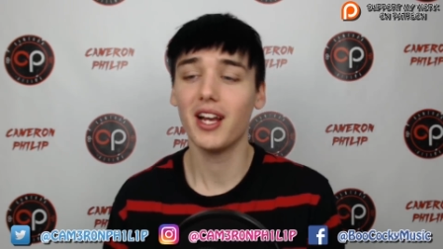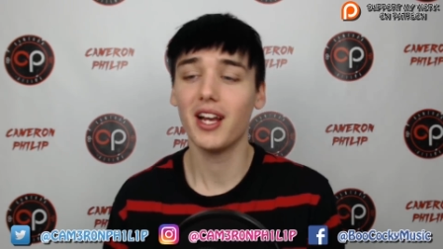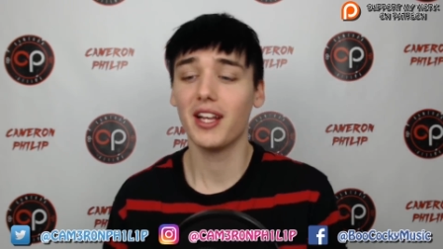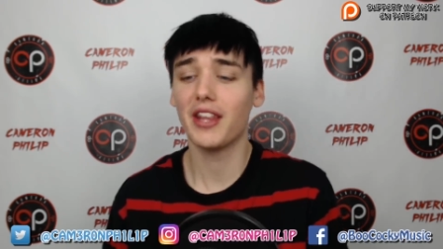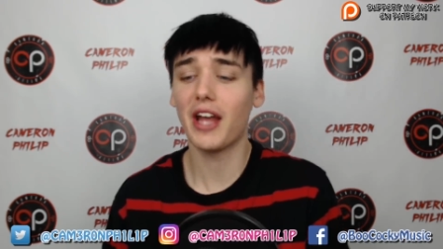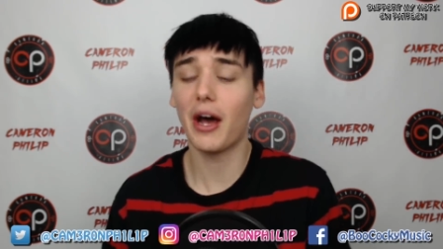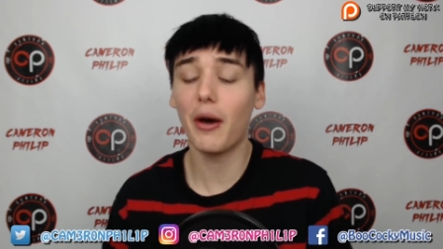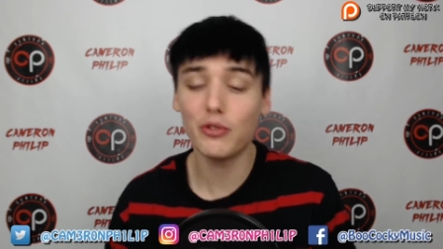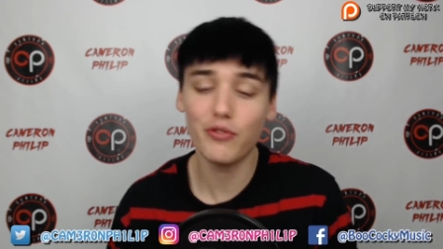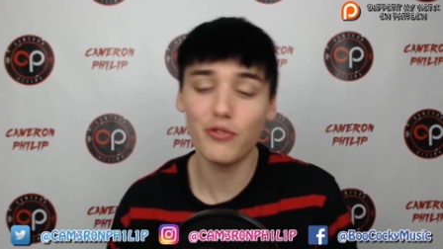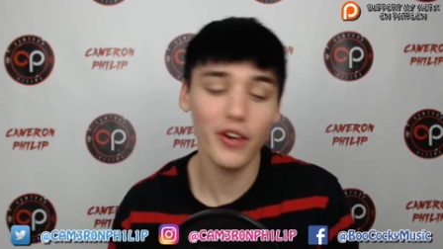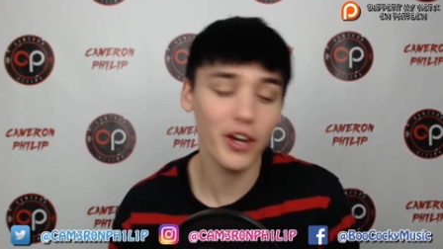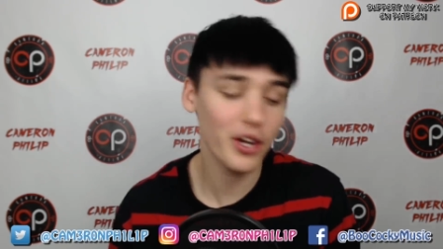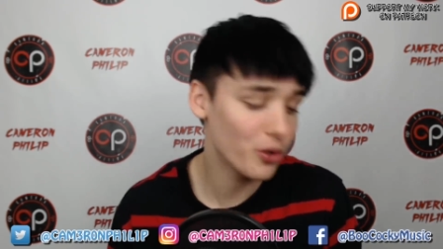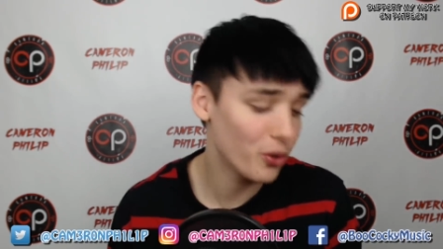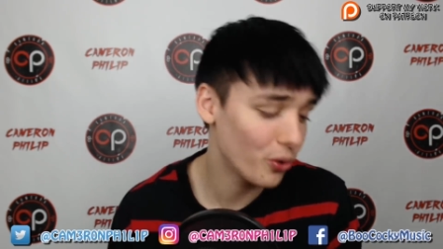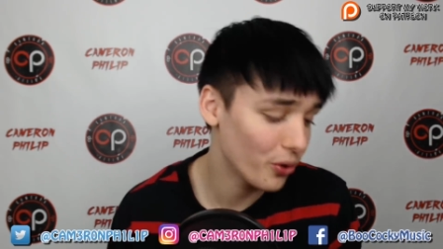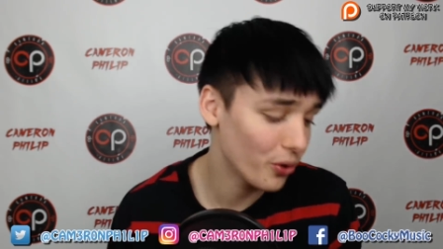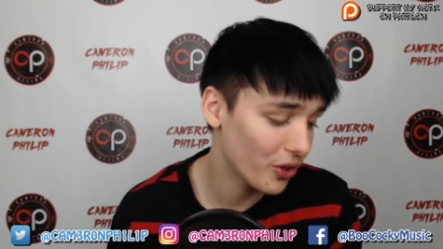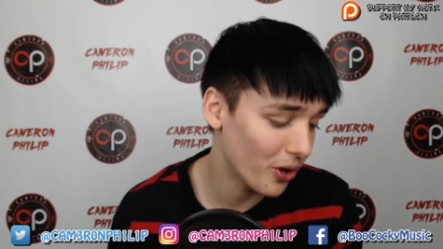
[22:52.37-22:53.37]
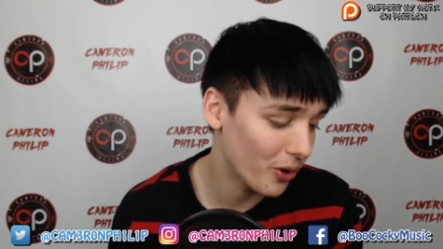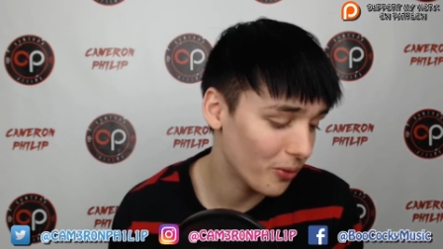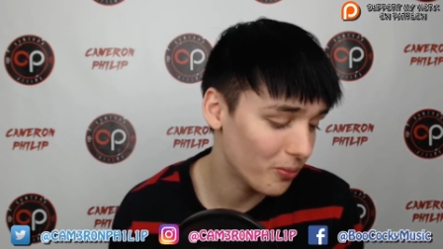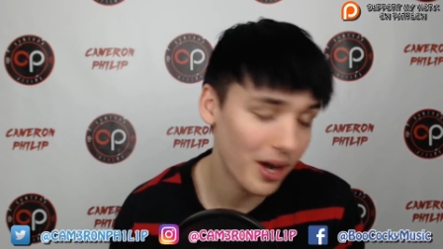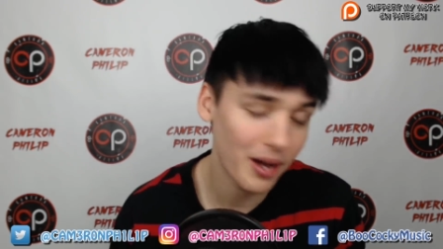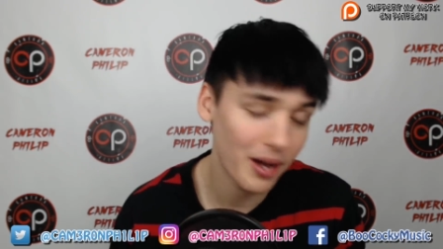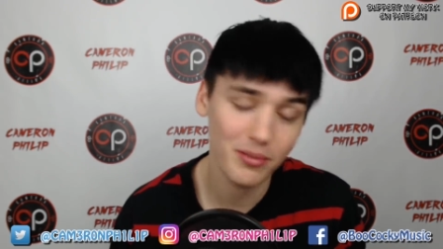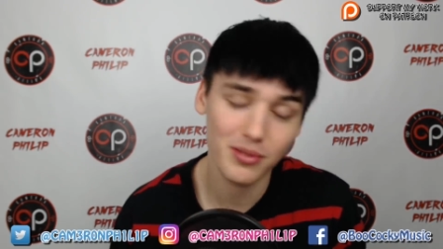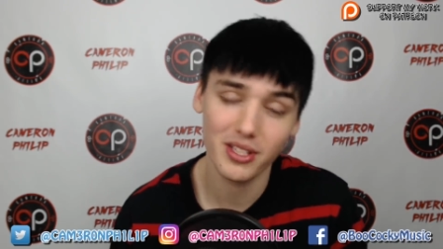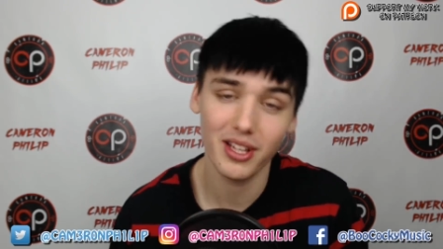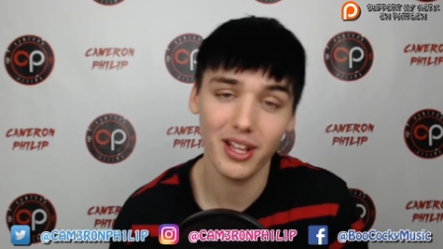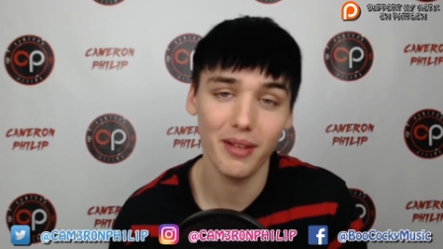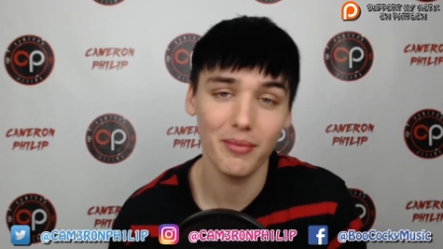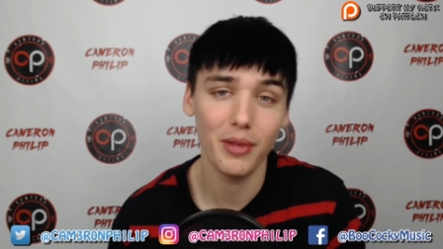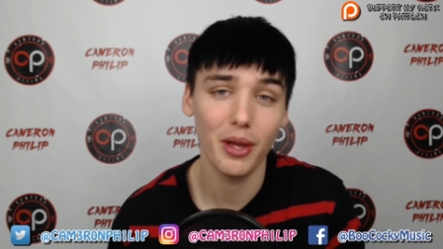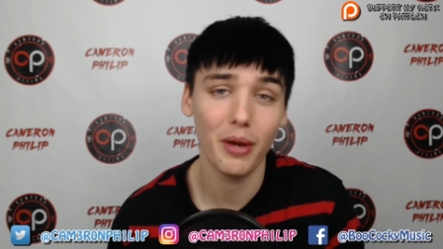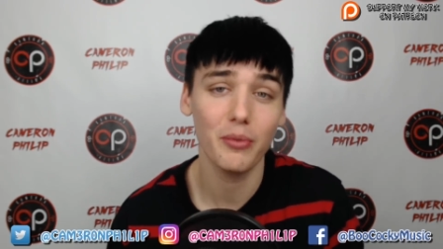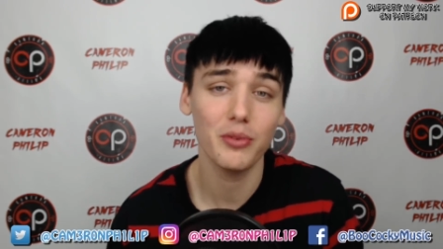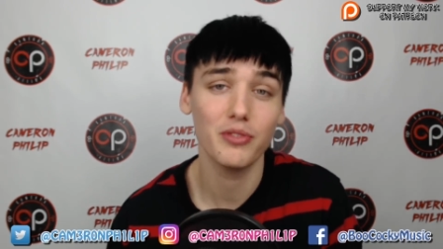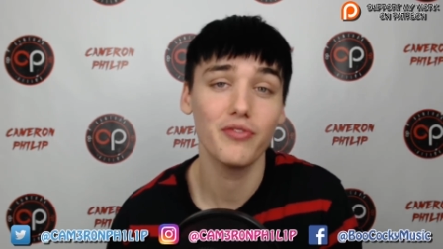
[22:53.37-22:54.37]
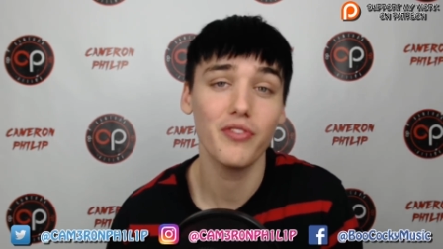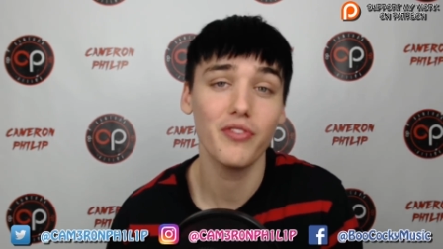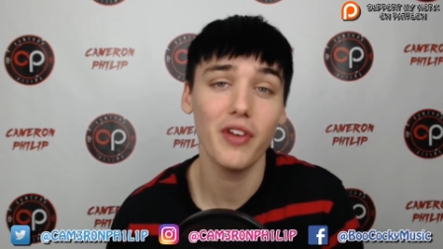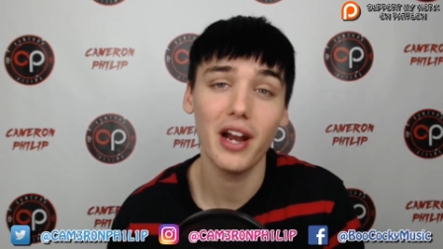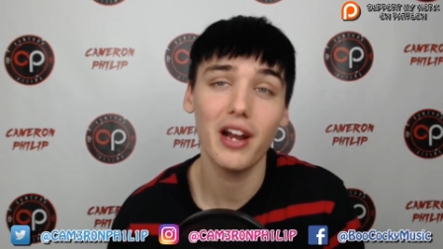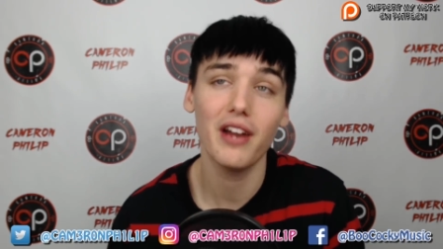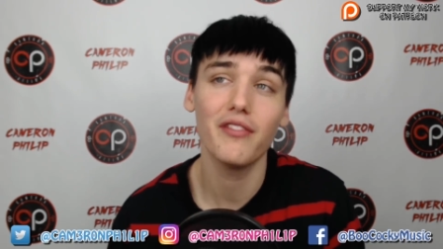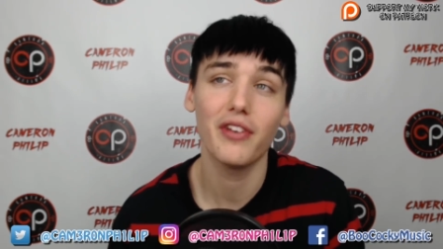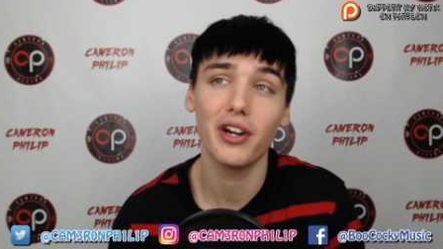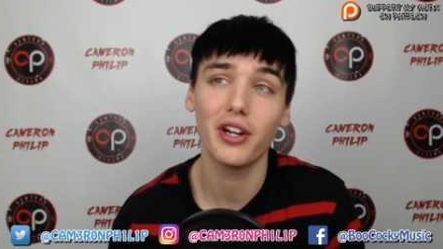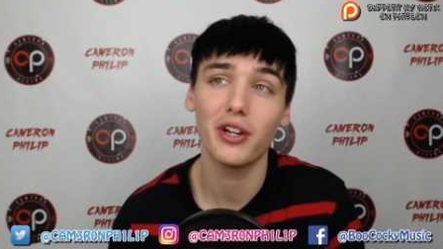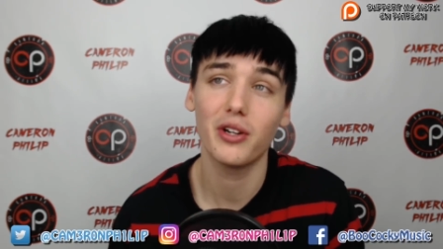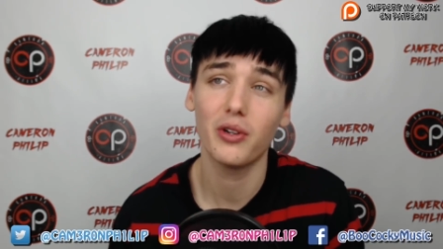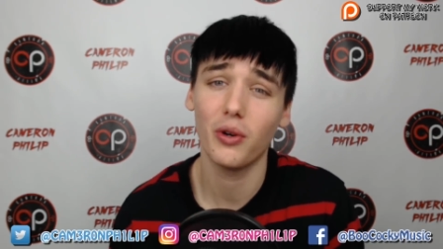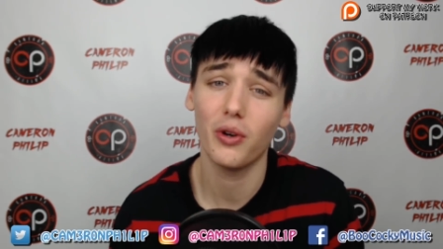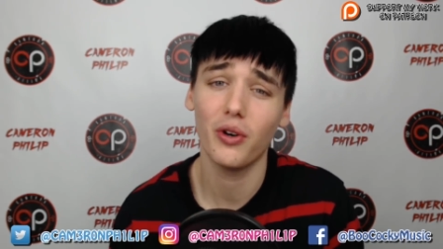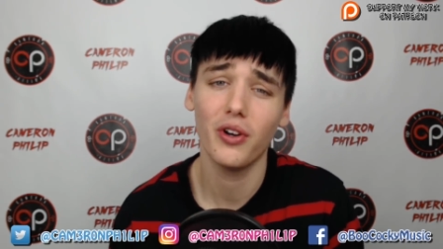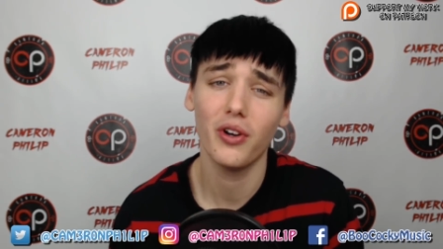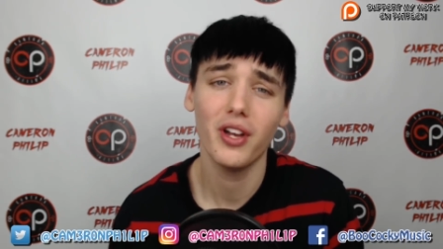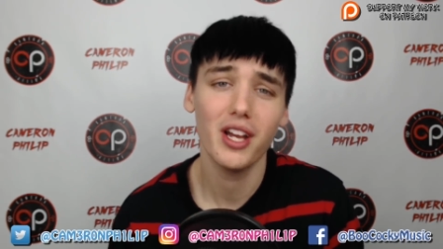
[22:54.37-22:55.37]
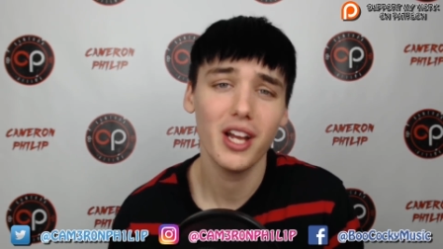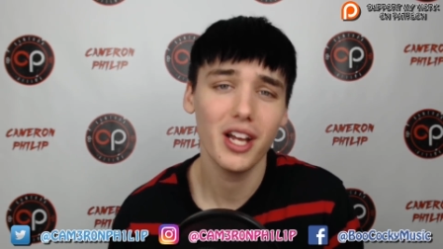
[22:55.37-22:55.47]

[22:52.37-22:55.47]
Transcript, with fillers: That was very cool though. Props to them. That was very very cool.